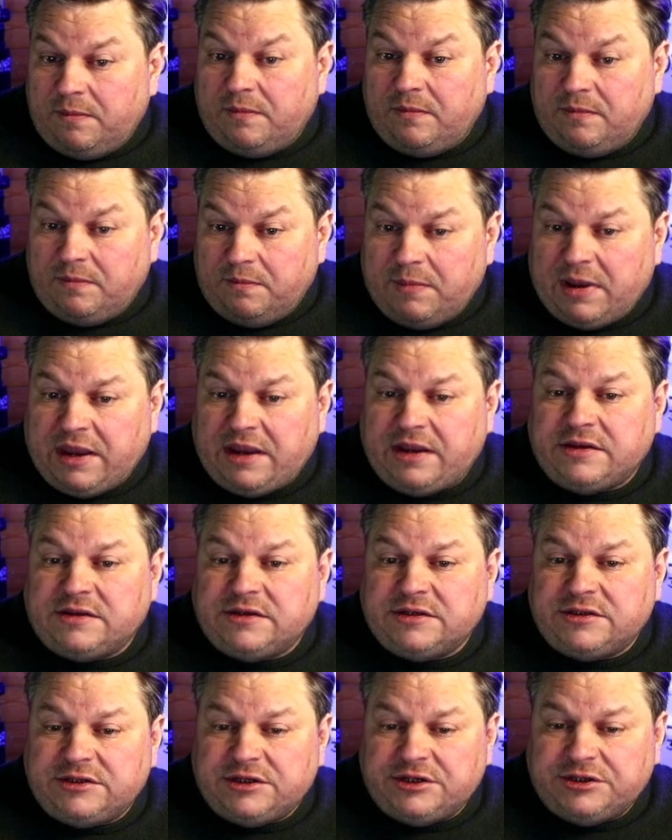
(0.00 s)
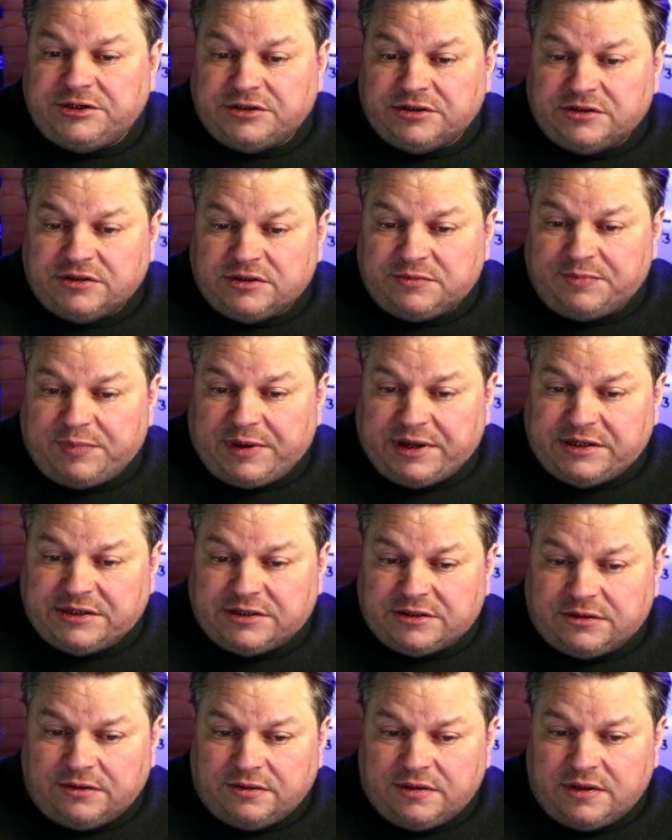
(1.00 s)
make decisions
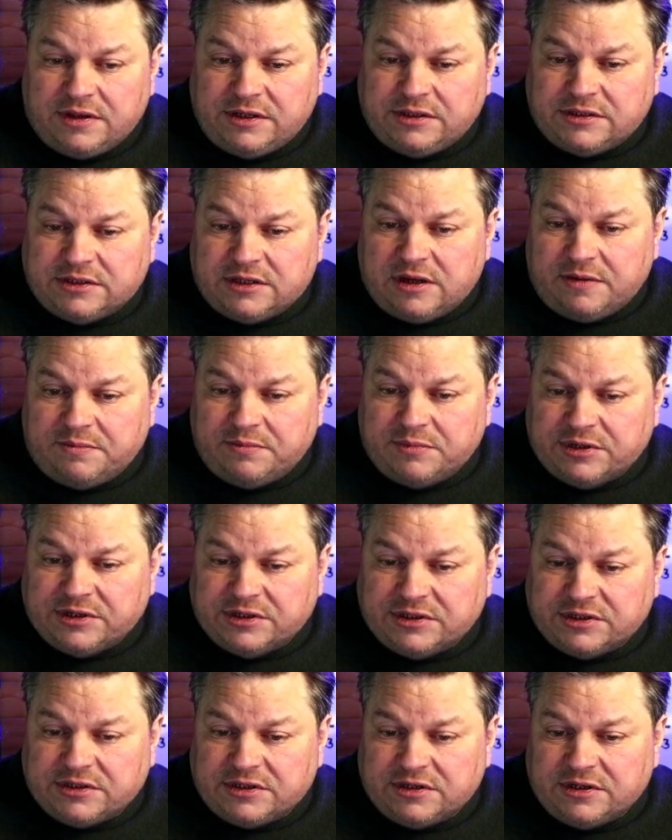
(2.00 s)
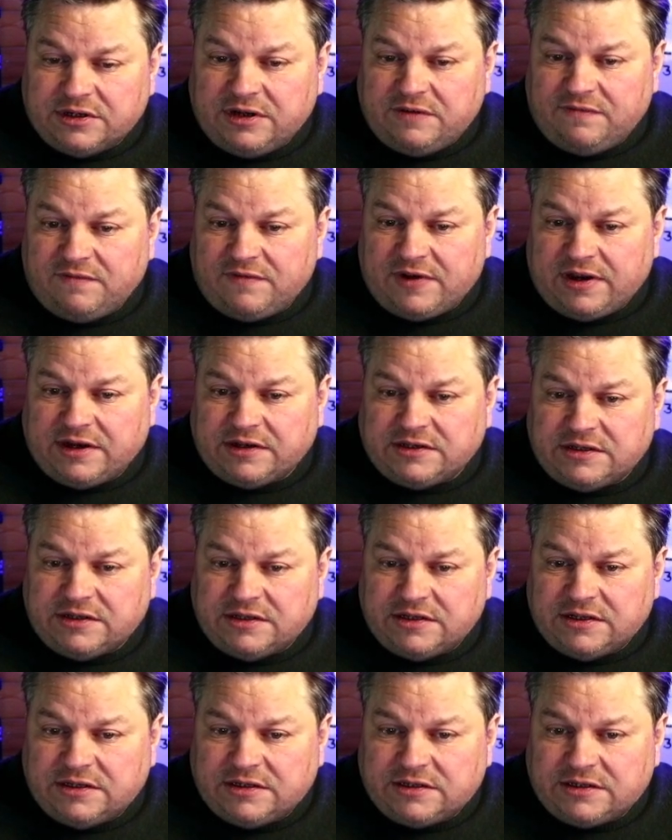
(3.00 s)
based on these numbers, and in fact
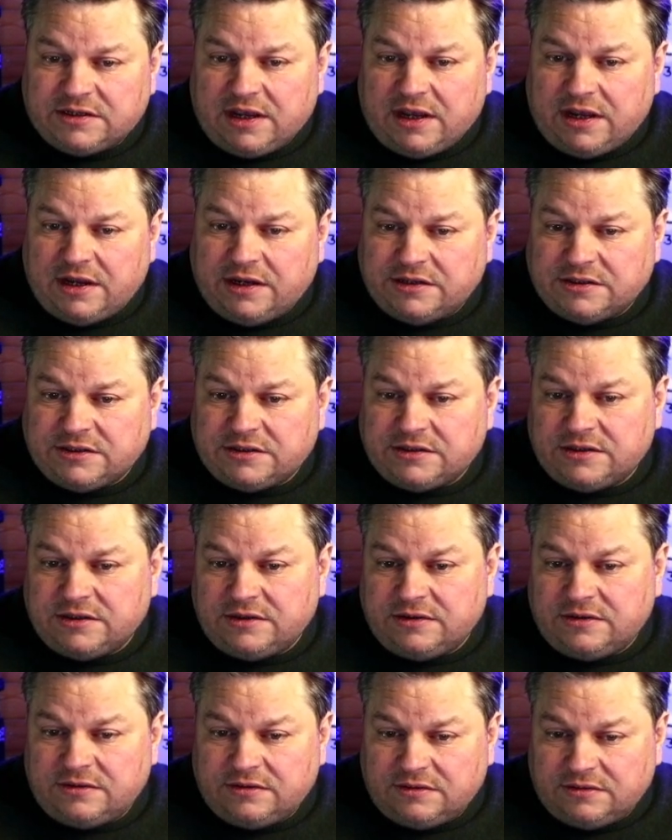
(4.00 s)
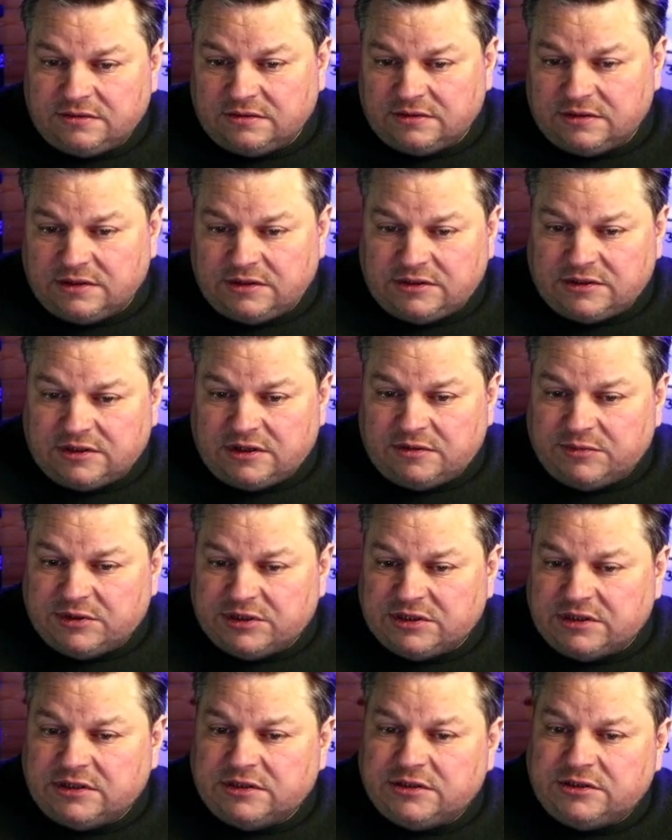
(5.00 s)
in this case these
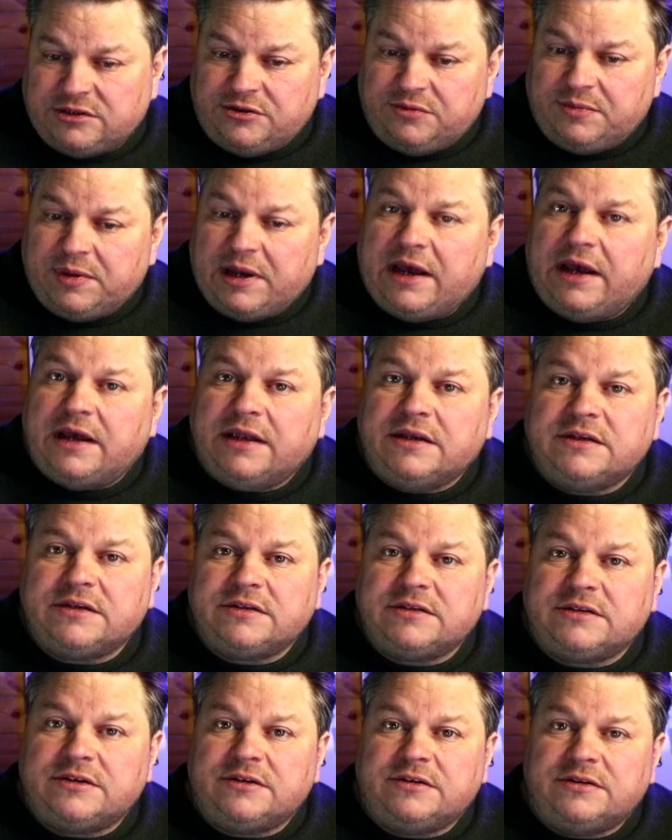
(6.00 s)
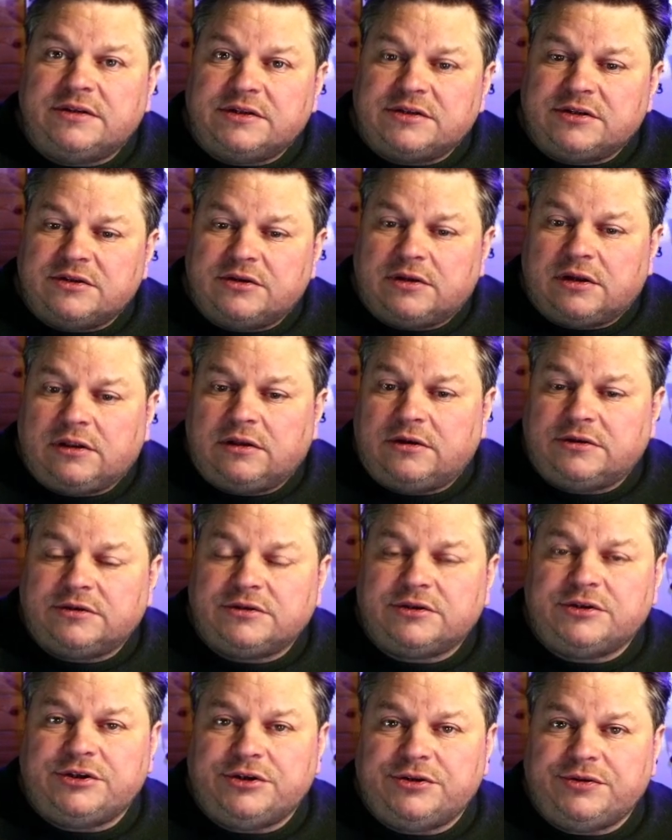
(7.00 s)
numbers aren't too bad, so there's not a lot
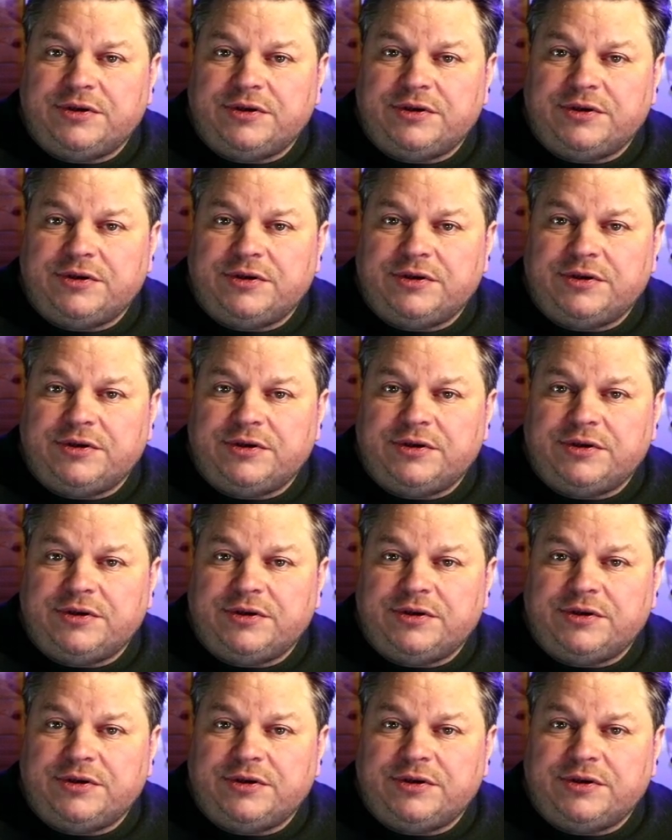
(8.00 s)
to do